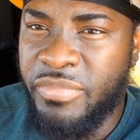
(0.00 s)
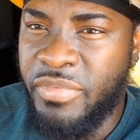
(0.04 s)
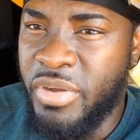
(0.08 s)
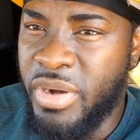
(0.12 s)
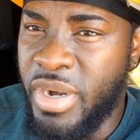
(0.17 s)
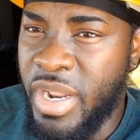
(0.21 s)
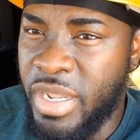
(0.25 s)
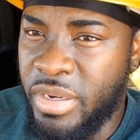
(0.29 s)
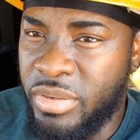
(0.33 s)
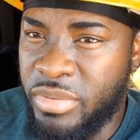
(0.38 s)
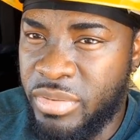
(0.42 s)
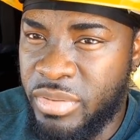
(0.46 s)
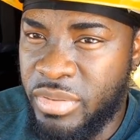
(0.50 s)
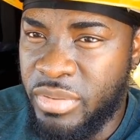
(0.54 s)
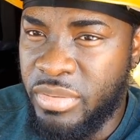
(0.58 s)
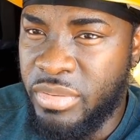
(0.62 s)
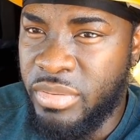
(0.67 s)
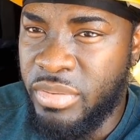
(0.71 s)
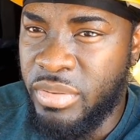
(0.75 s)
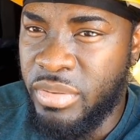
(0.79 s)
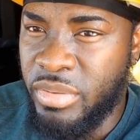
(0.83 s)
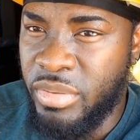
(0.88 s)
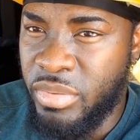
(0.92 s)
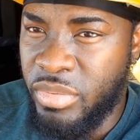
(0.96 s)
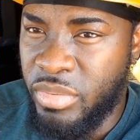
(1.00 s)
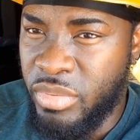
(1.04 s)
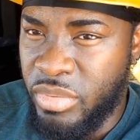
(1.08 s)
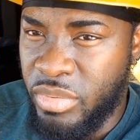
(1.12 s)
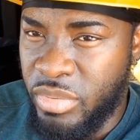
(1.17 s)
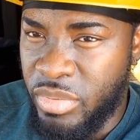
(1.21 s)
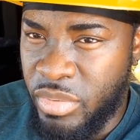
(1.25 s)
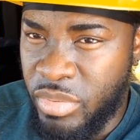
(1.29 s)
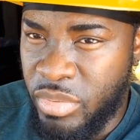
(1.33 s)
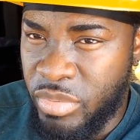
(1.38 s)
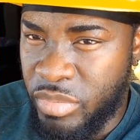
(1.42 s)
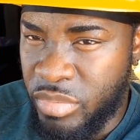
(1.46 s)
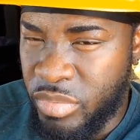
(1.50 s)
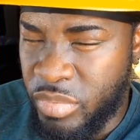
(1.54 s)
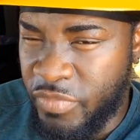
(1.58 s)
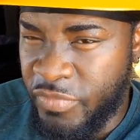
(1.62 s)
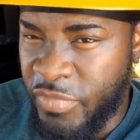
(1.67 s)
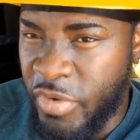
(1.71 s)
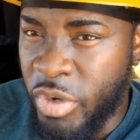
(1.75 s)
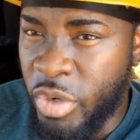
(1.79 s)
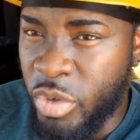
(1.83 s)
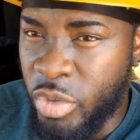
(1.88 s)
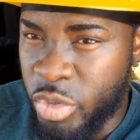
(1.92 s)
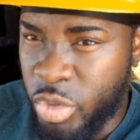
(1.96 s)
for that,
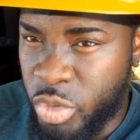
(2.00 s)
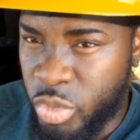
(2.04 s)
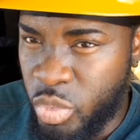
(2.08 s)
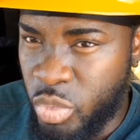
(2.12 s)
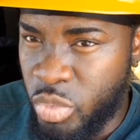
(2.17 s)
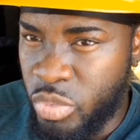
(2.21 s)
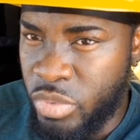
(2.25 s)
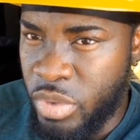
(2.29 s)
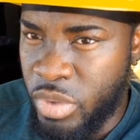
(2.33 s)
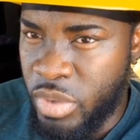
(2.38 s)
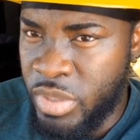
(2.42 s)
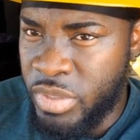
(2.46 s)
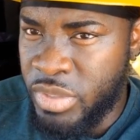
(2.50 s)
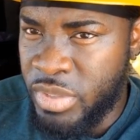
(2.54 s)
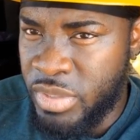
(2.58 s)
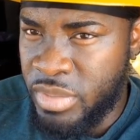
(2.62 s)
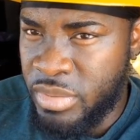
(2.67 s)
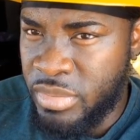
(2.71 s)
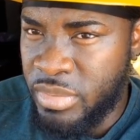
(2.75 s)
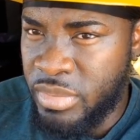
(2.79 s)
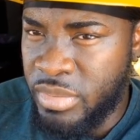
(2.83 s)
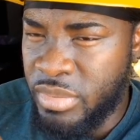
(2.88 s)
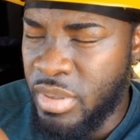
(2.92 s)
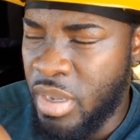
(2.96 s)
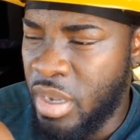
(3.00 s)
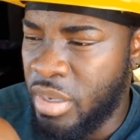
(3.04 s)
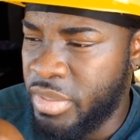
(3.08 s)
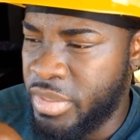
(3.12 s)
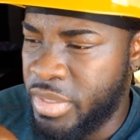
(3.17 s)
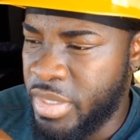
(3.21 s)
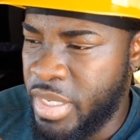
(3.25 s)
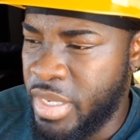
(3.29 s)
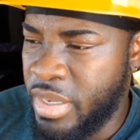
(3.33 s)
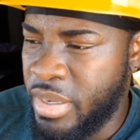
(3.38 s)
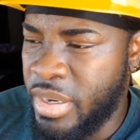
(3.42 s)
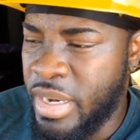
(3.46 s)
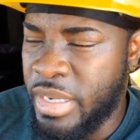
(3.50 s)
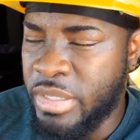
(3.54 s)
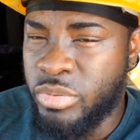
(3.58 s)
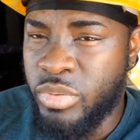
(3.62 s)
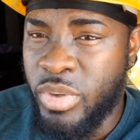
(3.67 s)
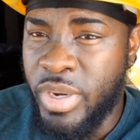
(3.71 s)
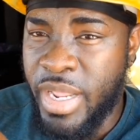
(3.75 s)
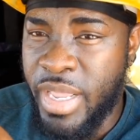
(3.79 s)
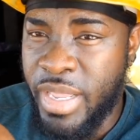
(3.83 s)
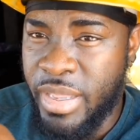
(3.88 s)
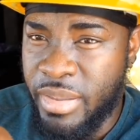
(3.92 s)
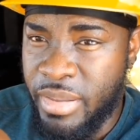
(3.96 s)
for those two runs. Altogether, that's
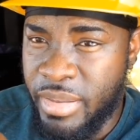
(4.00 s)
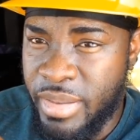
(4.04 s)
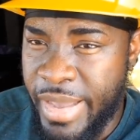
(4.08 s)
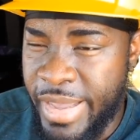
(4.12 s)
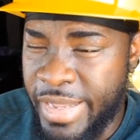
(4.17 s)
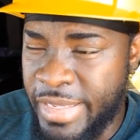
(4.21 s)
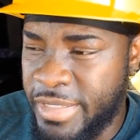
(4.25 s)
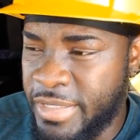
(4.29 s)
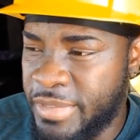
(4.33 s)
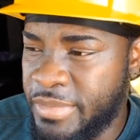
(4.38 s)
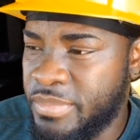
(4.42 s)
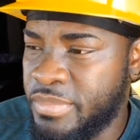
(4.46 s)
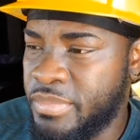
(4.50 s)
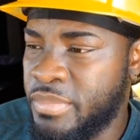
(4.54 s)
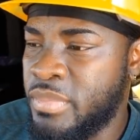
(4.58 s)
what I get.